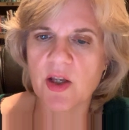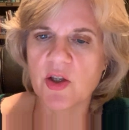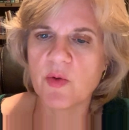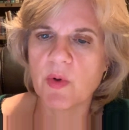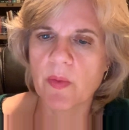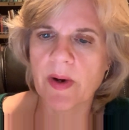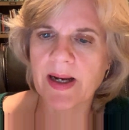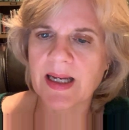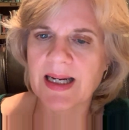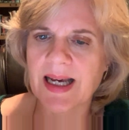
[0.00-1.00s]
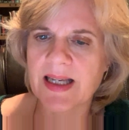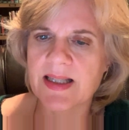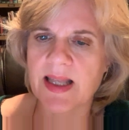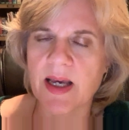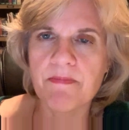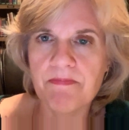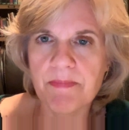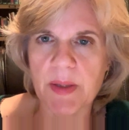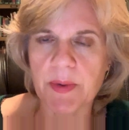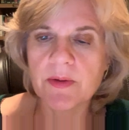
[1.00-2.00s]
"You will recognize them,"
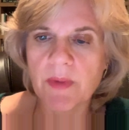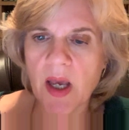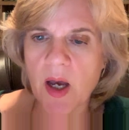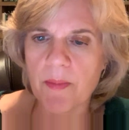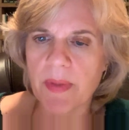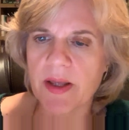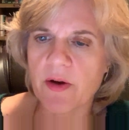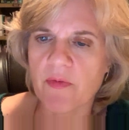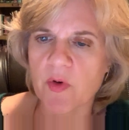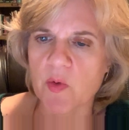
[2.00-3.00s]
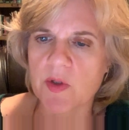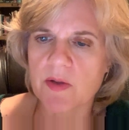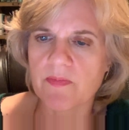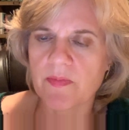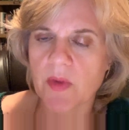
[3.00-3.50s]
people, "by their fruits.